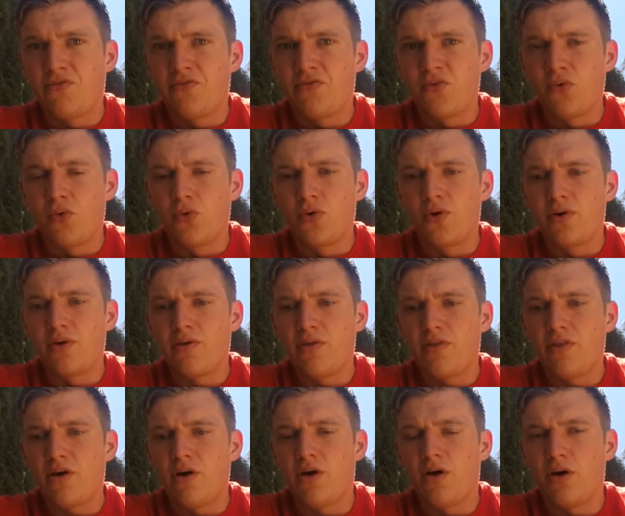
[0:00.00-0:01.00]
For
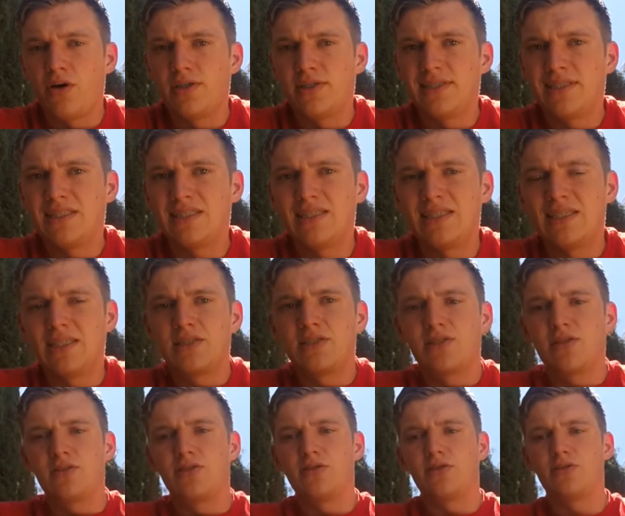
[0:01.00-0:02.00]
the hardest thing
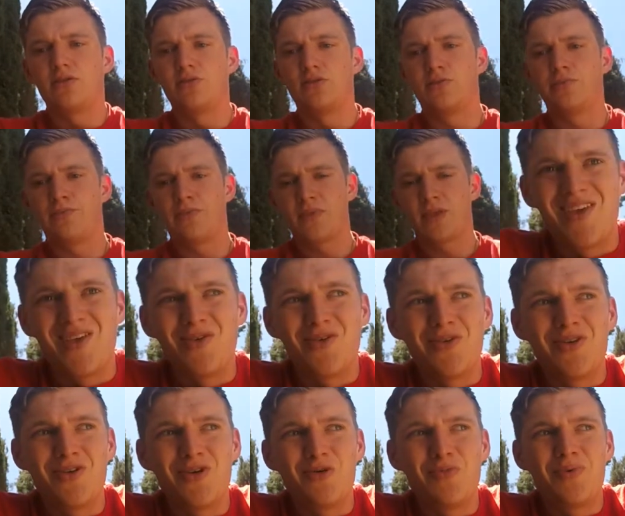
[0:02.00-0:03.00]
to do,
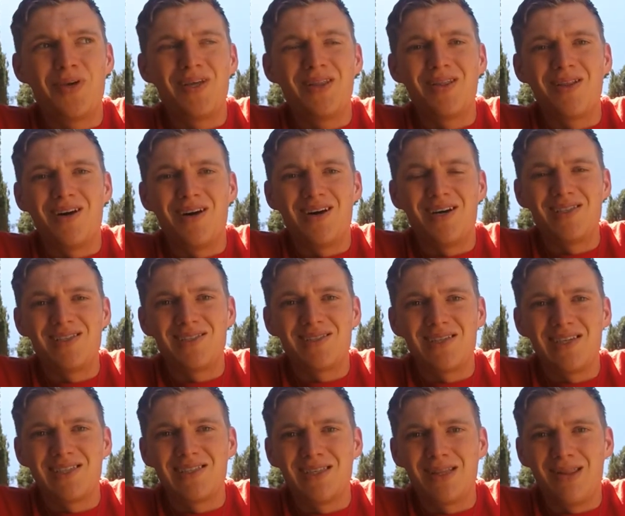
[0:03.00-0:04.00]
you'll be lost
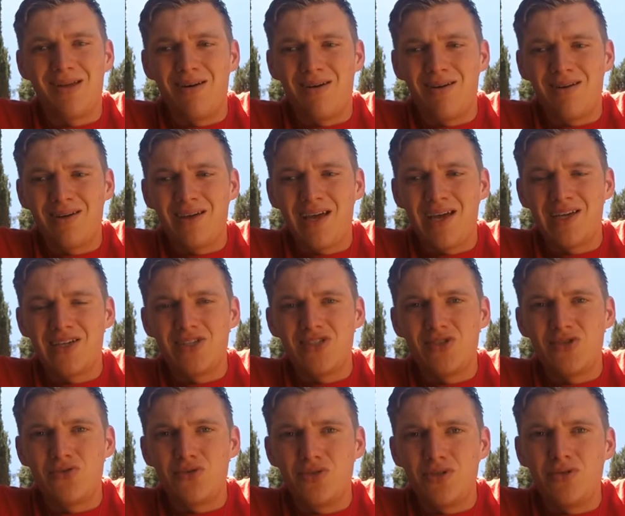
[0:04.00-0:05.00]
as long as
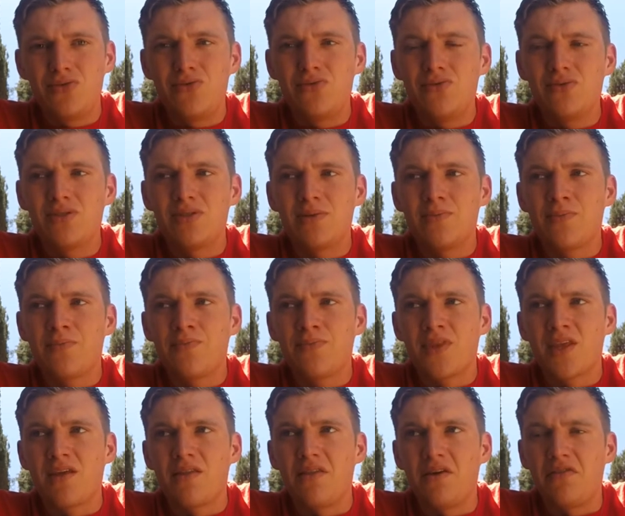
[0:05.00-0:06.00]
you use
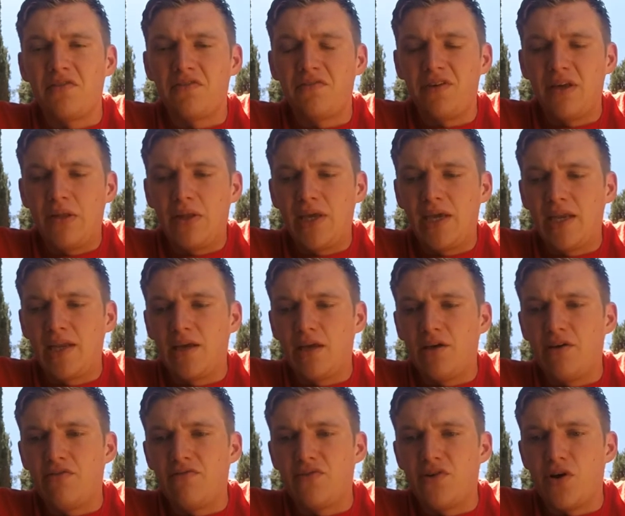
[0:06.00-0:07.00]
the feeling
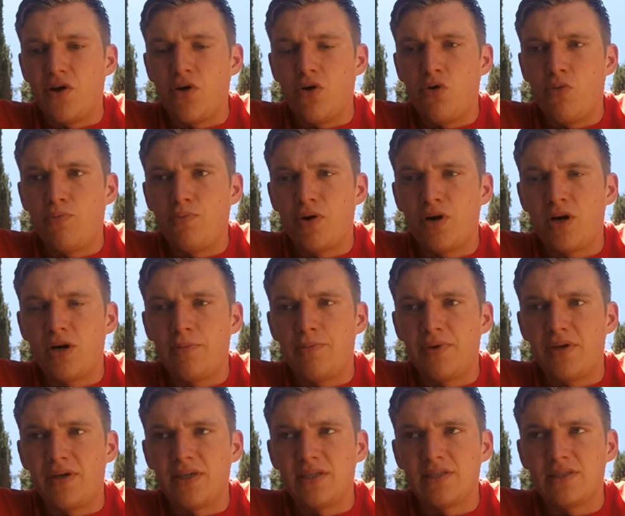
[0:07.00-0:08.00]
of no
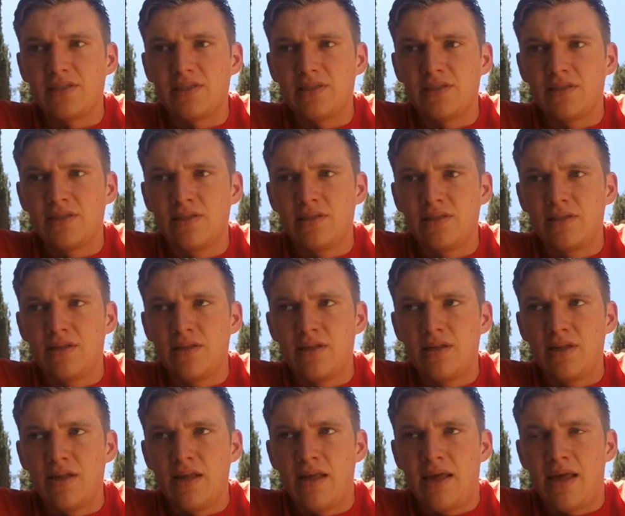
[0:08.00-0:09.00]
purpose
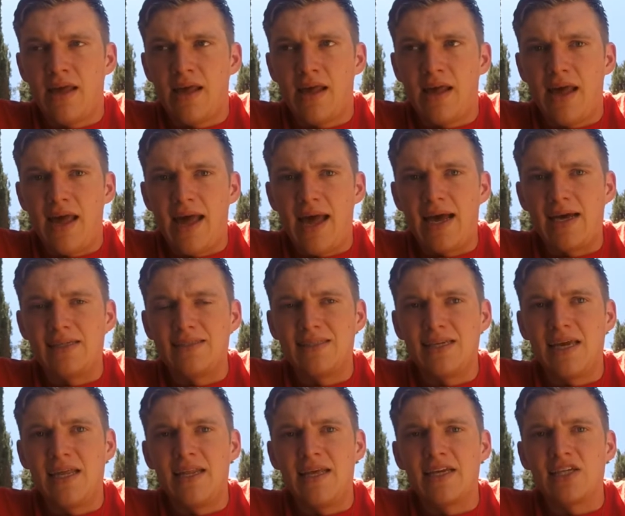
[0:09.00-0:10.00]
as
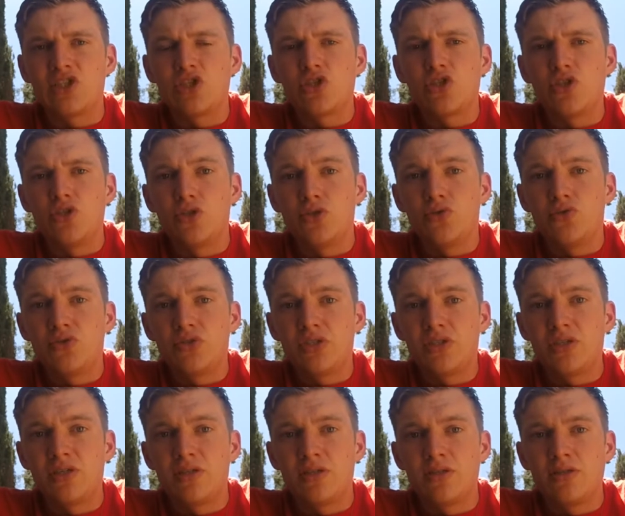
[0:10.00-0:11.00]
an
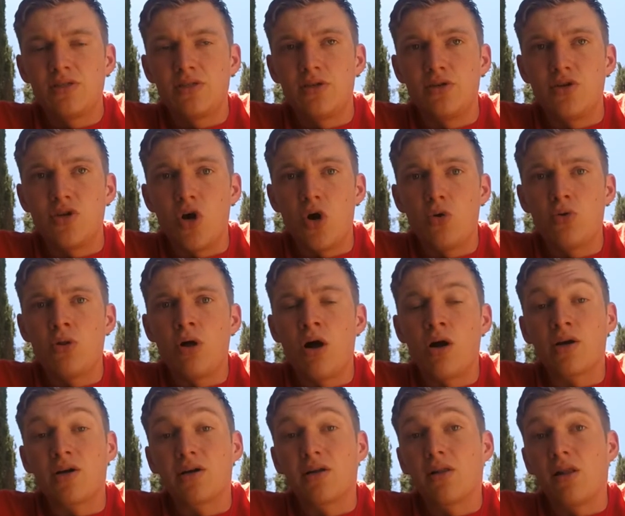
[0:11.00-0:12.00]
excuse to no
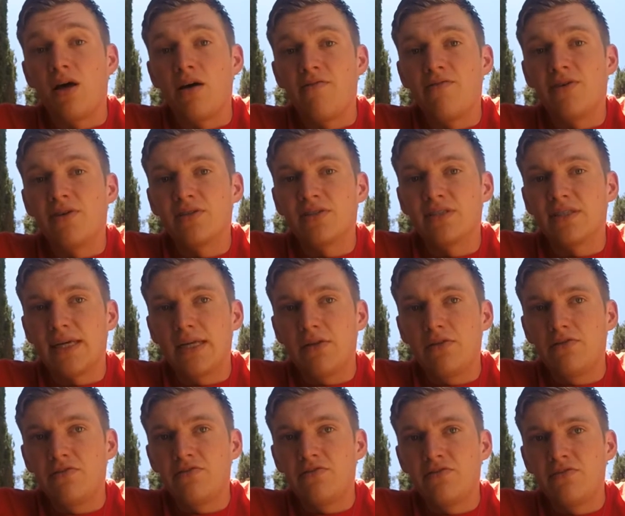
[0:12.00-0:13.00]
longer love
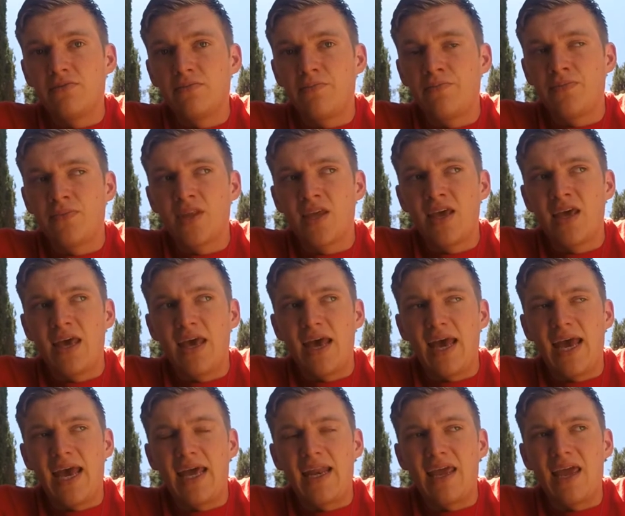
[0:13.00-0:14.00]
yourself,
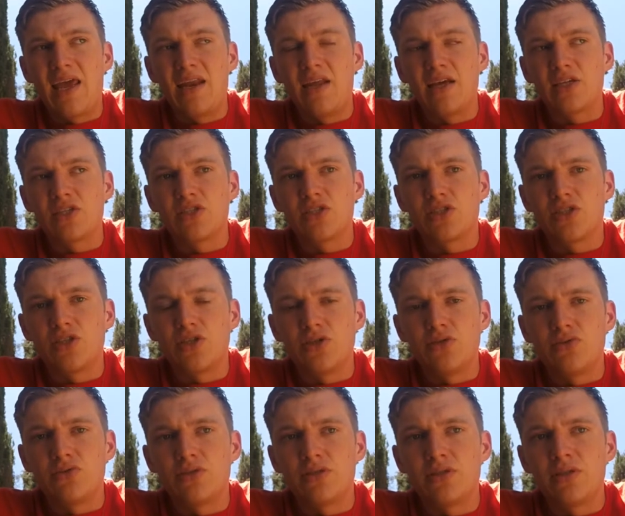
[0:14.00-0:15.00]
and an
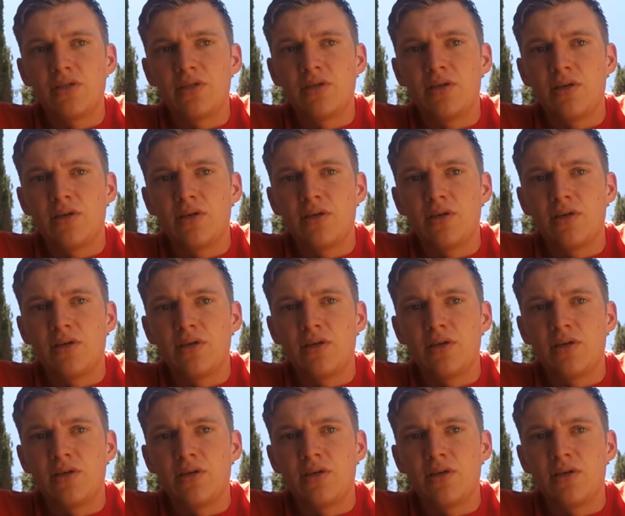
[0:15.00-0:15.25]
excuse